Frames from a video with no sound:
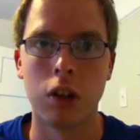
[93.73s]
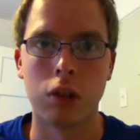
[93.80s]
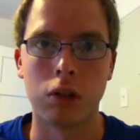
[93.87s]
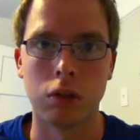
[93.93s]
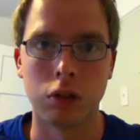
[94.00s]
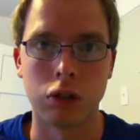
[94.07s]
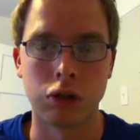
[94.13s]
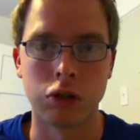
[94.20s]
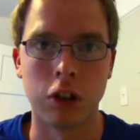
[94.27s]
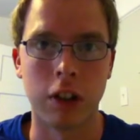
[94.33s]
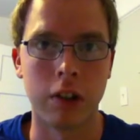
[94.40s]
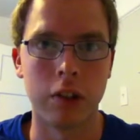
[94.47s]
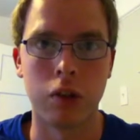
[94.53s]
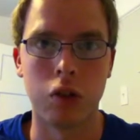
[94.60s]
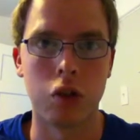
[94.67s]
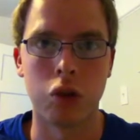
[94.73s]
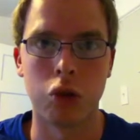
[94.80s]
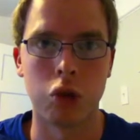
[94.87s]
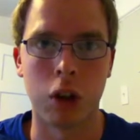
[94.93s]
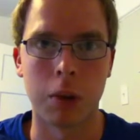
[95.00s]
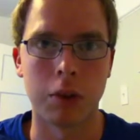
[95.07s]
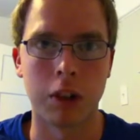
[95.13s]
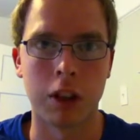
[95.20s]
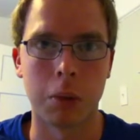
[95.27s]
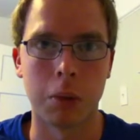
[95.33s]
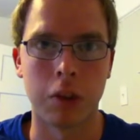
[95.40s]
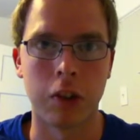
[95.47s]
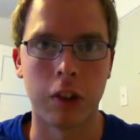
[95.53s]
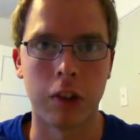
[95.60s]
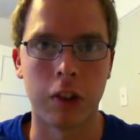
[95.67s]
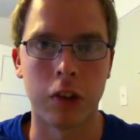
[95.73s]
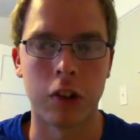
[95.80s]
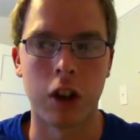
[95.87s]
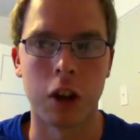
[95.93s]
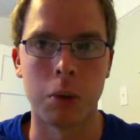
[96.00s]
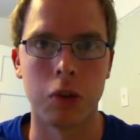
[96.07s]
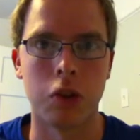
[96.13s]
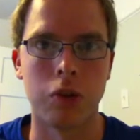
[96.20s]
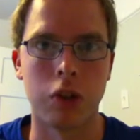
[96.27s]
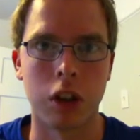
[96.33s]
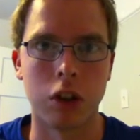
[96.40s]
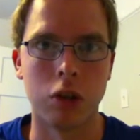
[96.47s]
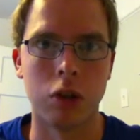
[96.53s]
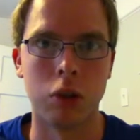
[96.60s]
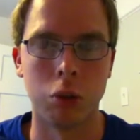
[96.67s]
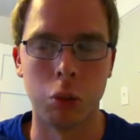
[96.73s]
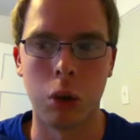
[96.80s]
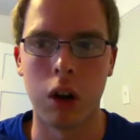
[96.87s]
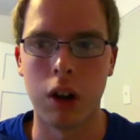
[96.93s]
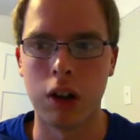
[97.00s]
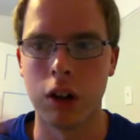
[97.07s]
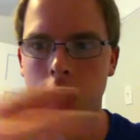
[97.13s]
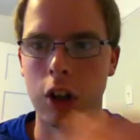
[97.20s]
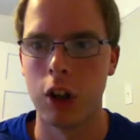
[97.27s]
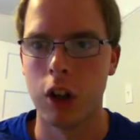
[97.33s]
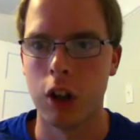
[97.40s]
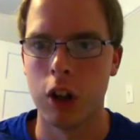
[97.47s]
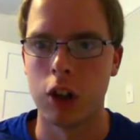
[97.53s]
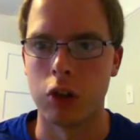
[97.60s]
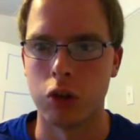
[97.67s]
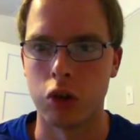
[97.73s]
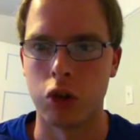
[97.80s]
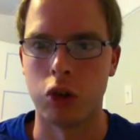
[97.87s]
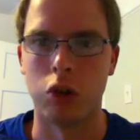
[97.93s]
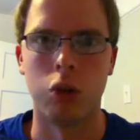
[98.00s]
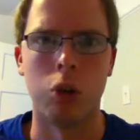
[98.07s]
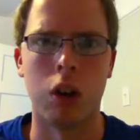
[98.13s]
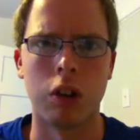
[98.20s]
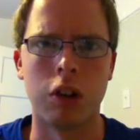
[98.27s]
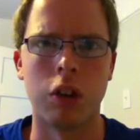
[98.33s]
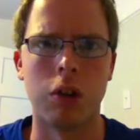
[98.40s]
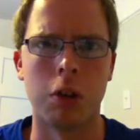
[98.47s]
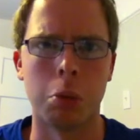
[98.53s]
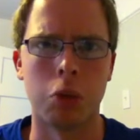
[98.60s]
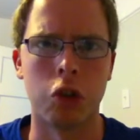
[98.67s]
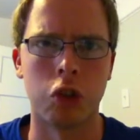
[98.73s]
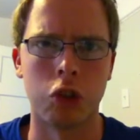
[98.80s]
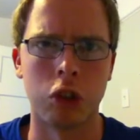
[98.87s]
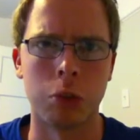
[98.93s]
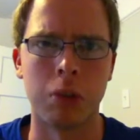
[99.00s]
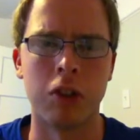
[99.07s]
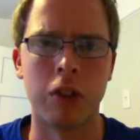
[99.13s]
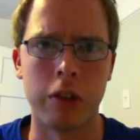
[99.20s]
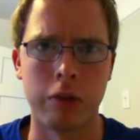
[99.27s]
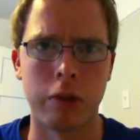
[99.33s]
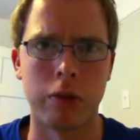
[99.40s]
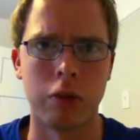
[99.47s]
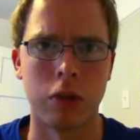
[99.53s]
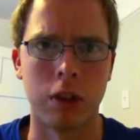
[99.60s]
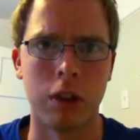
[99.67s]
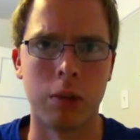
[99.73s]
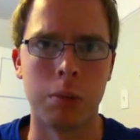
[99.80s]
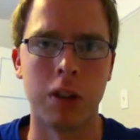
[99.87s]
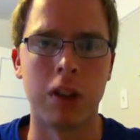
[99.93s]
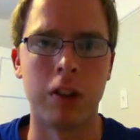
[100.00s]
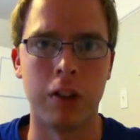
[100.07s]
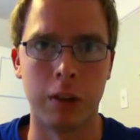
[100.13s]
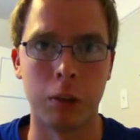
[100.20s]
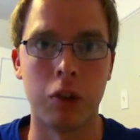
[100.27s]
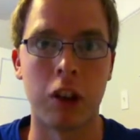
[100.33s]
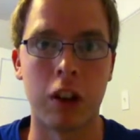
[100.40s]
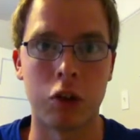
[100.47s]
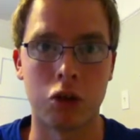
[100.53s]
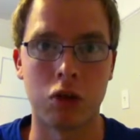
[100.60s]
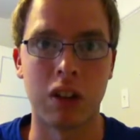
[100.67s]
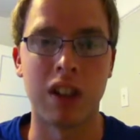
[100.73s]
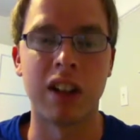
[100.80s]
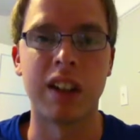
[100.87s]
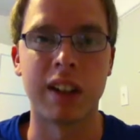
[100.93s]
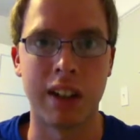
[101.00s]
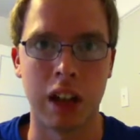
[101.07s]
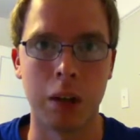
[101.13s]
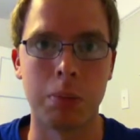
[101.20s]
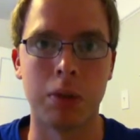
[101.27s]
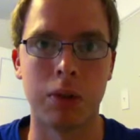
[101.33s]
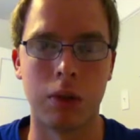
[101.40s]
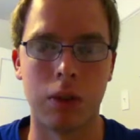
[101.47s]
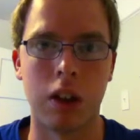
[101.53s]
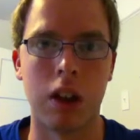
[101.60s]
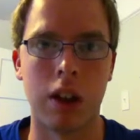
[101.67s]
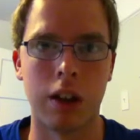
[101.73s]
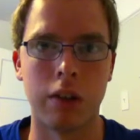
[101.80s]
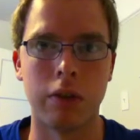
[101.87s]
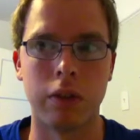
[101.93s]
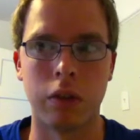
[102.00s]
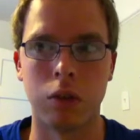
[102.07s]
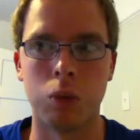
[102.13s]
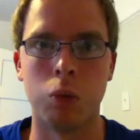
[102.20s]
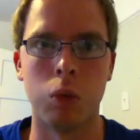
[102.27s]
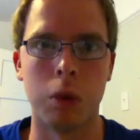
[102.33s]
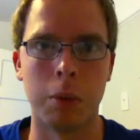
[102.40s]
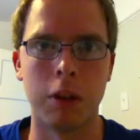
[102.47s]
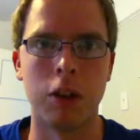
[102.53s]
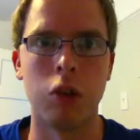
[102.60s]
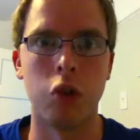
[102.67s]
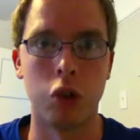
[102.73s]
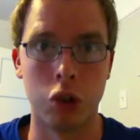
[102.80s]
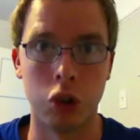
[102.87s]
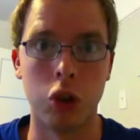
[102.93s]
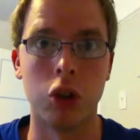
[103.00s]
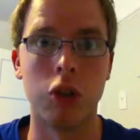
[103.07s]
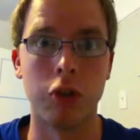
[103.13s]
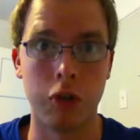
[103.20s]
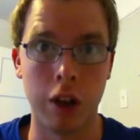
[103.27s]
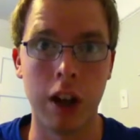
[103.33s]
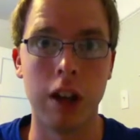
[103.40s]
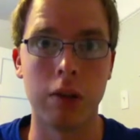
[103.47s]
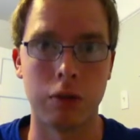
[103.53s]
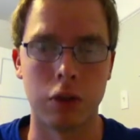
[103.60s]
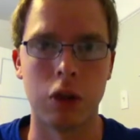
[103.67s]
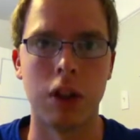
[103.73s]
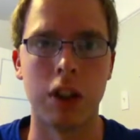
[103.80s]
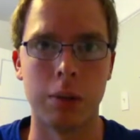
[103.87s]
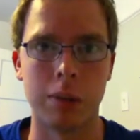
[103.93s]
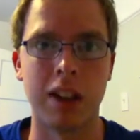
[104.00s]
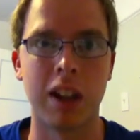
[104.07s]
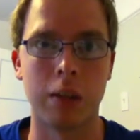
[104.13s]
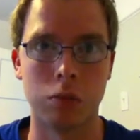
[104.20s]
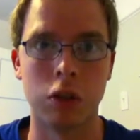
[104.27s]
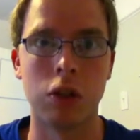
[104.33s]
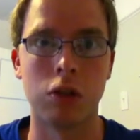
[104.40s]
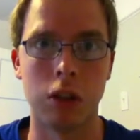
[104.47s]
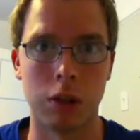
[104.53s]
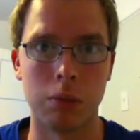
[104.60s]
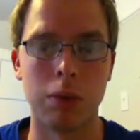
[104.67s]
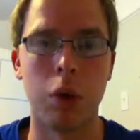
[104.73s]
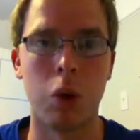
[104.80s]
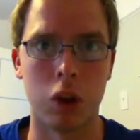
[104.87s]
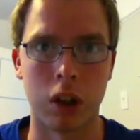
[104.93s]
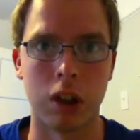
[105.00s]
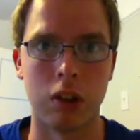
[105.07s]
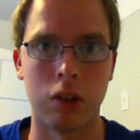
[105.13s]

Chris dropped a couple of sexist comments in found out to, although it was a little bit different for him because he was actually in a couple of women's good favor and he became really important